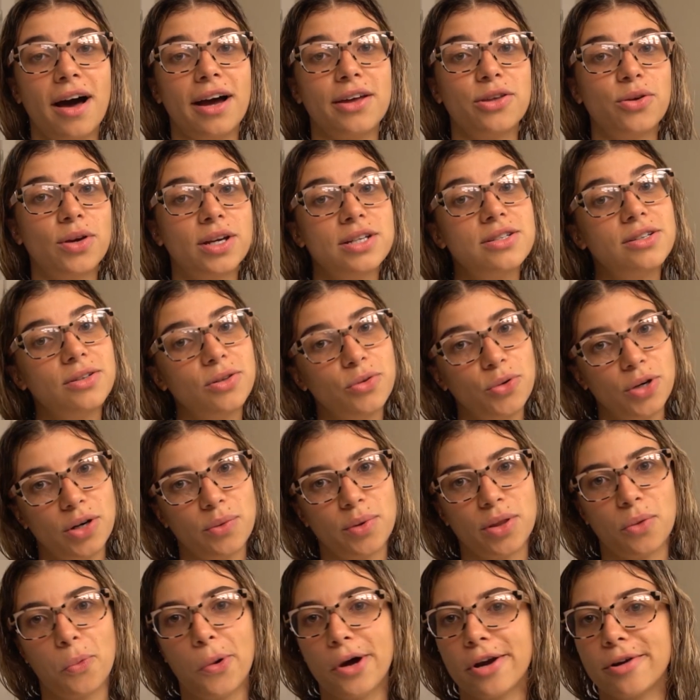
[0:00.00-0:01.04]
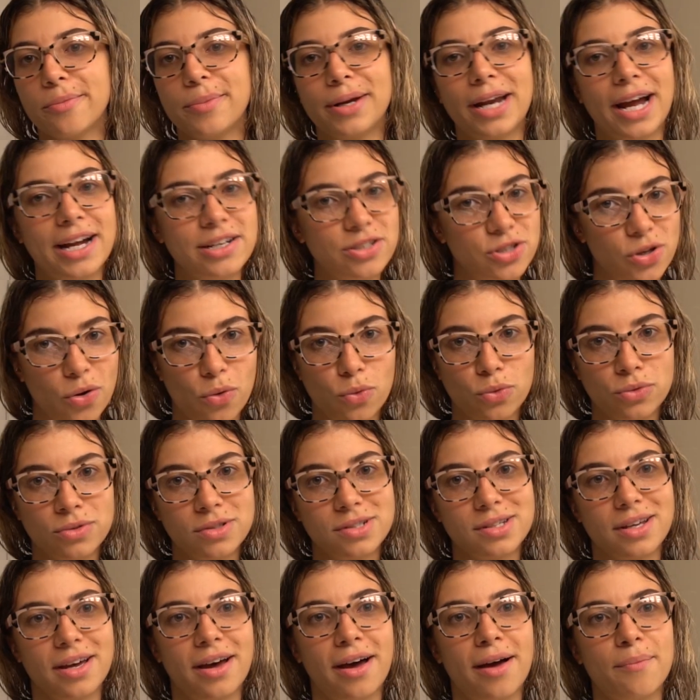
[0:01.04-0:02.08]
You can dilute it with water, but I
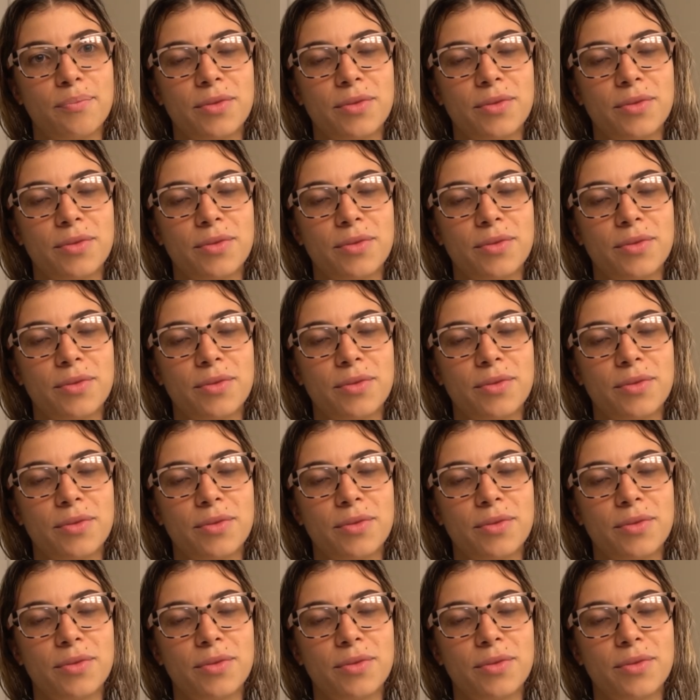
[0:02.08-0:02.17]
don't.